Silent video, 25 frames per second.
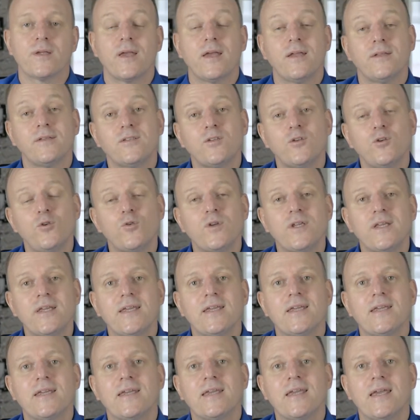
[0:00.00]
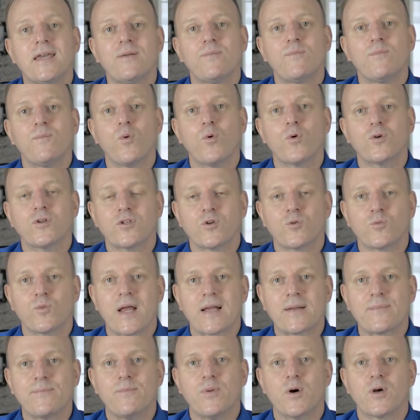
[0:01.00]
and so you can get more
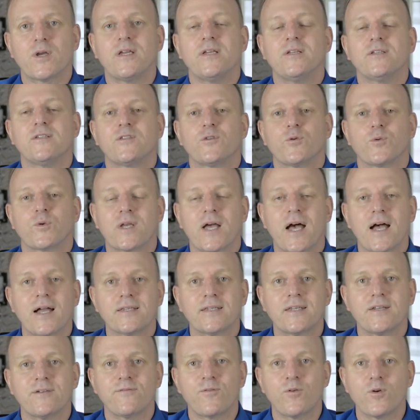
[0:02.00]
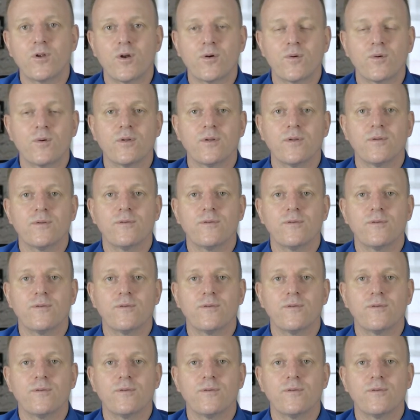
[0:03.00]
direct bookings through content for your